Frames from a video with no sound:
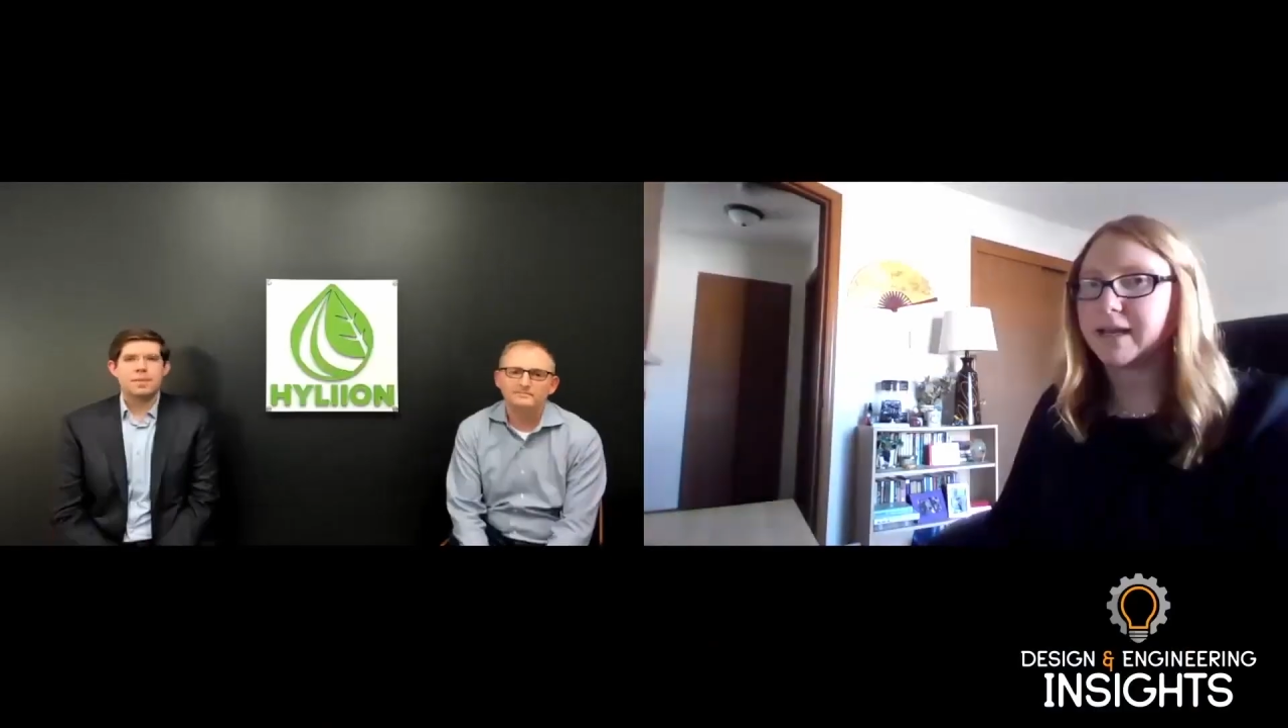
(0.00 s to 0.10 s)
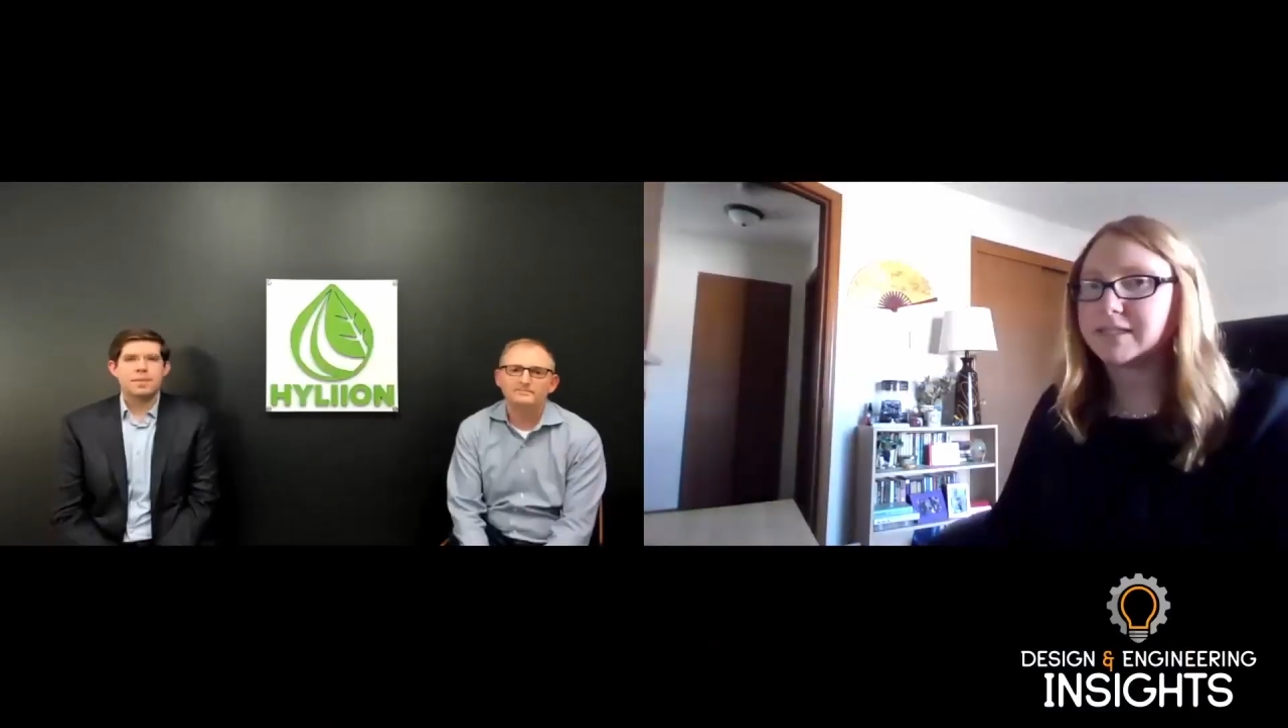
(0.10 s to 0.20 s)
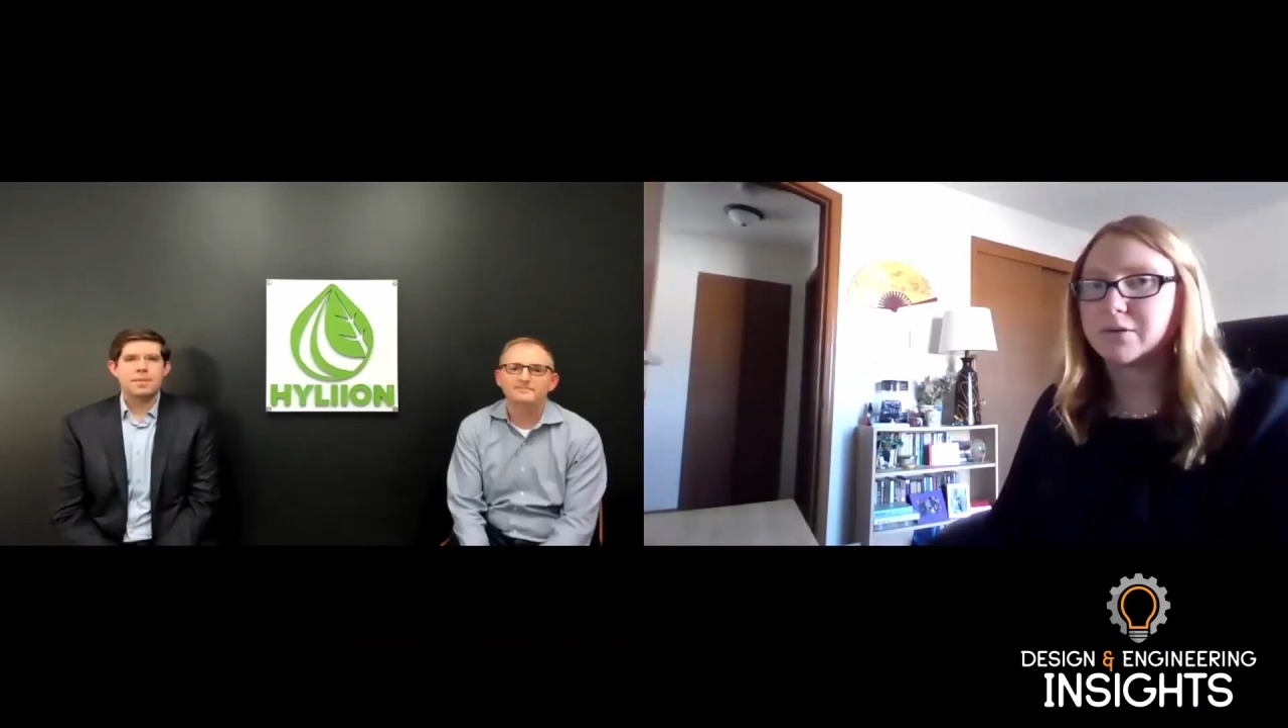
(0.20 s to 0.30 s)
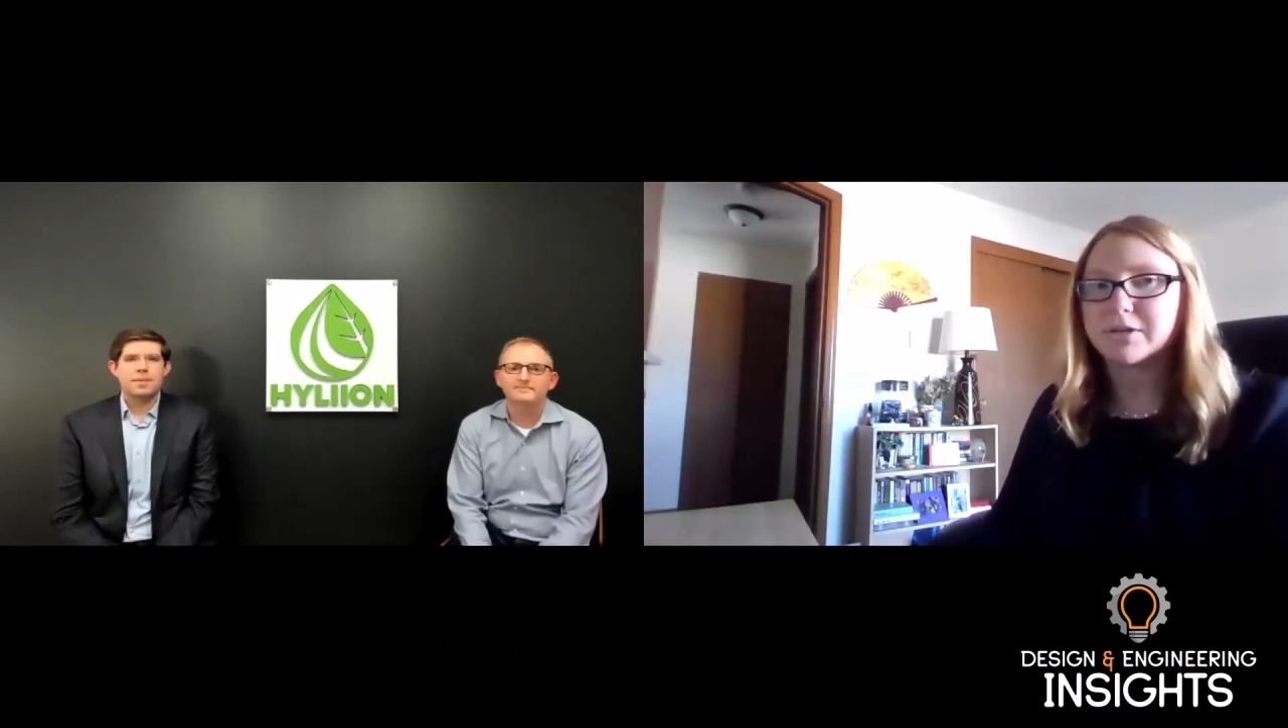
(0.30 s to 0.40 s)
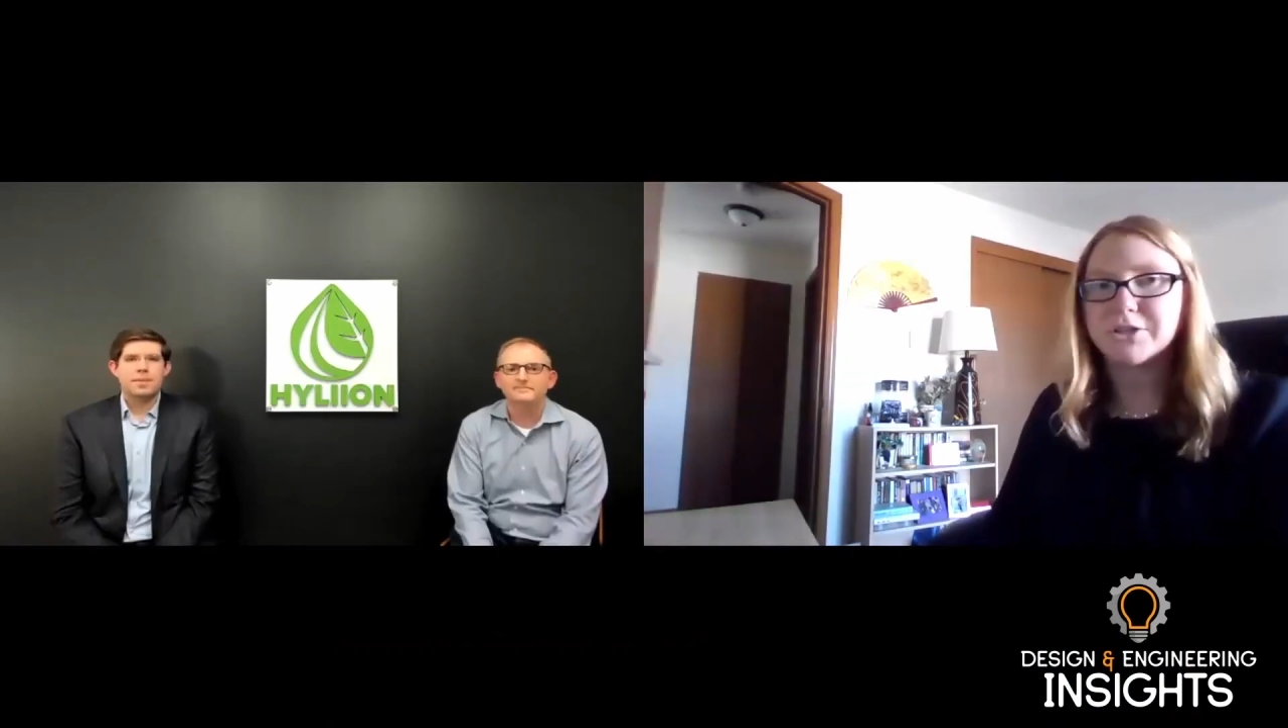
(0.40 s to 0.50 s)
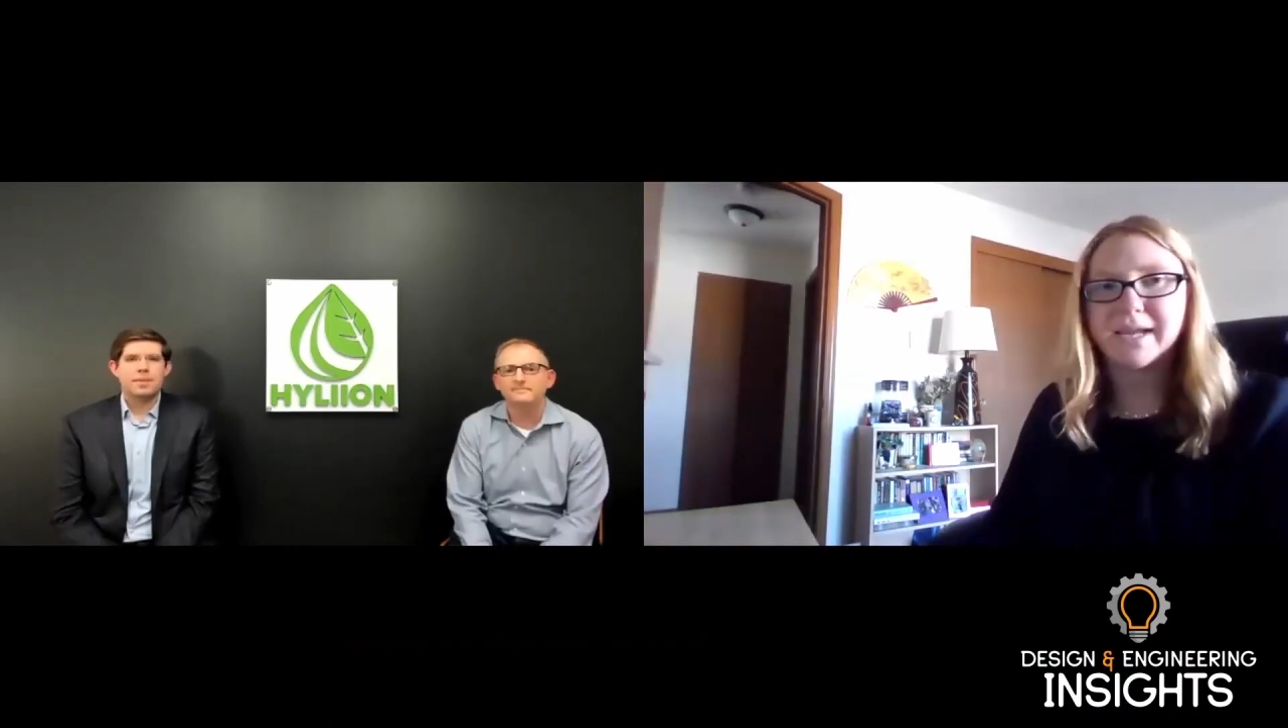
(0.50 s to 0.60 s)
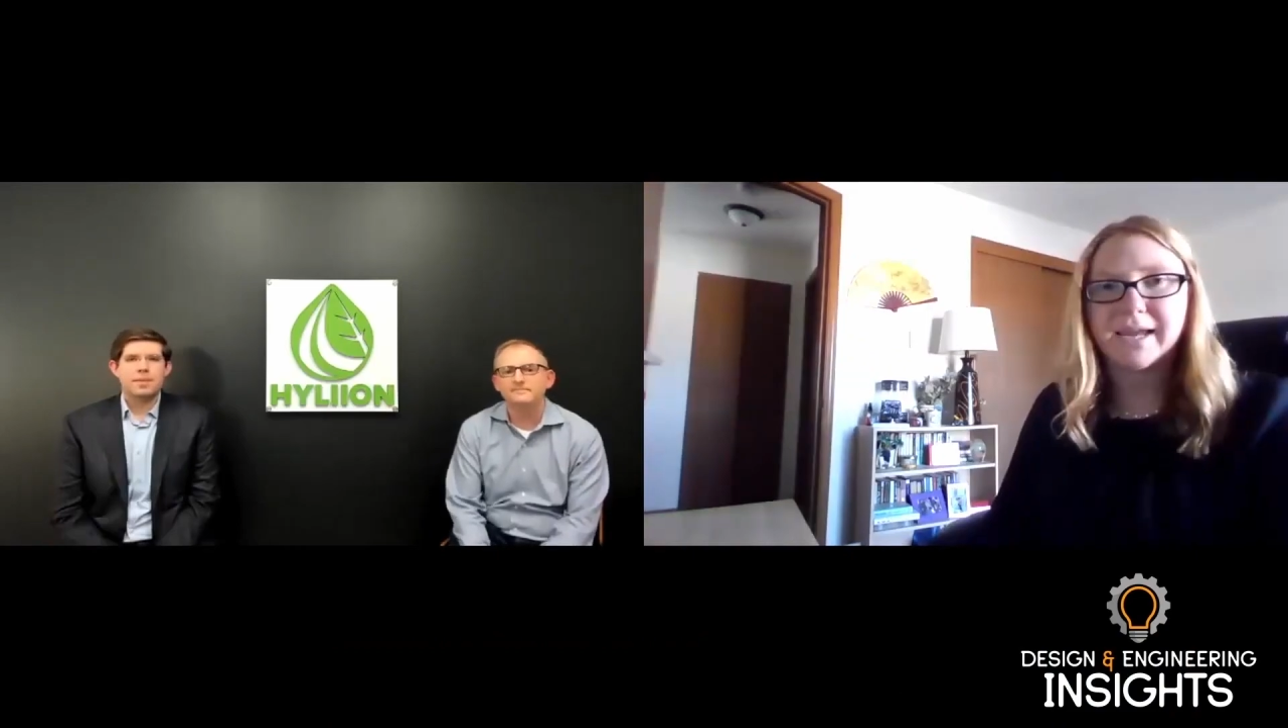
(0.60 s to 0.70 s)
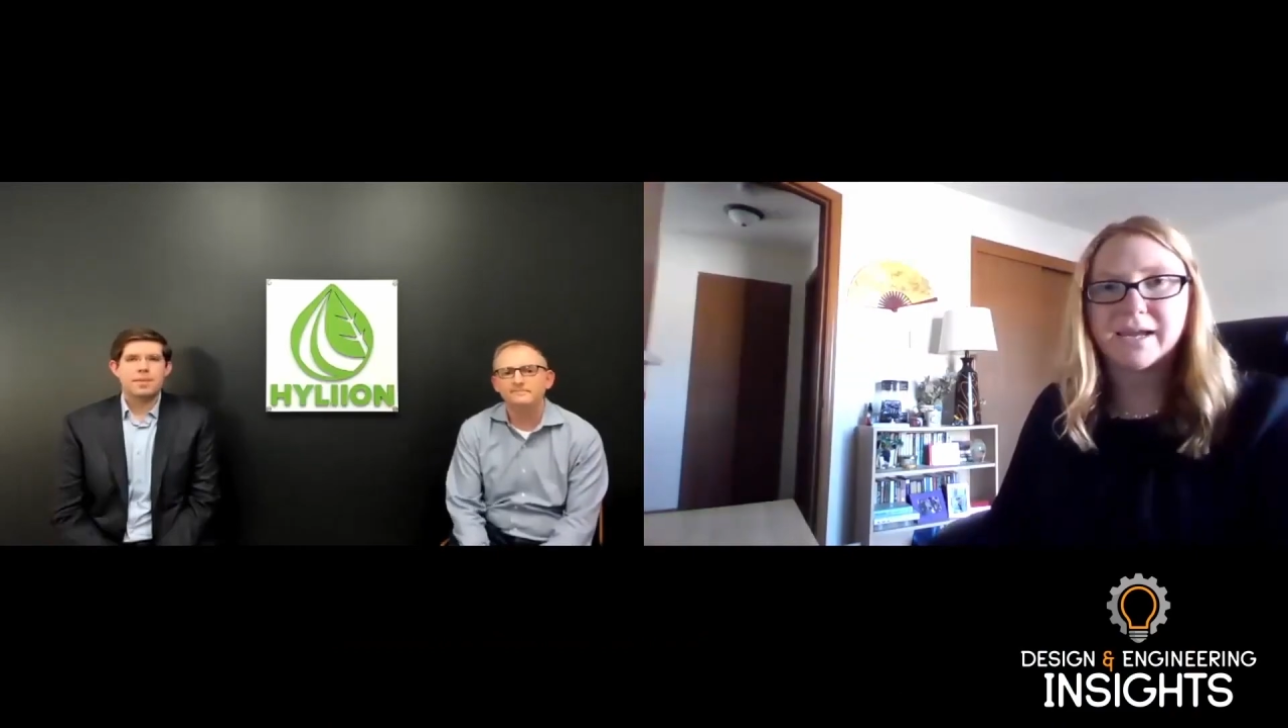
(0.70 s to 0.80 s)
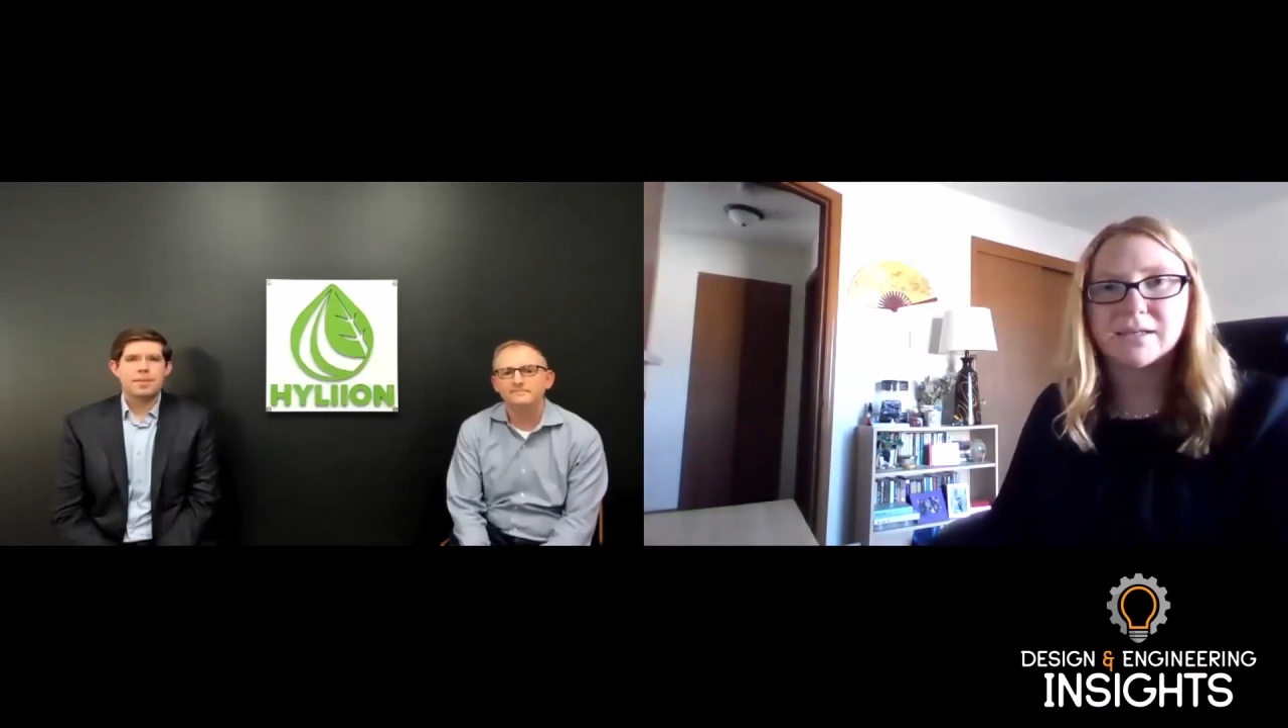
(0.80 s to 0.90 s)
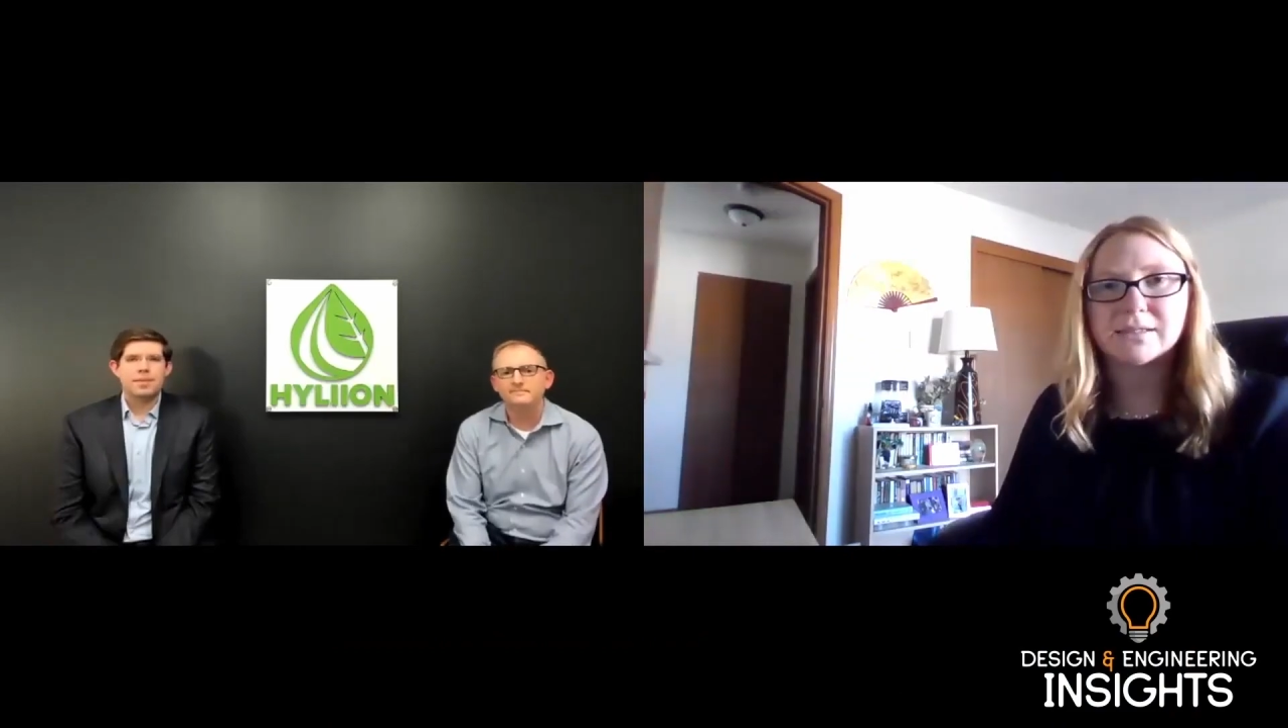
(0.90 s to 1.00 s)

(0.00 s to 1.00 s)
Last question I had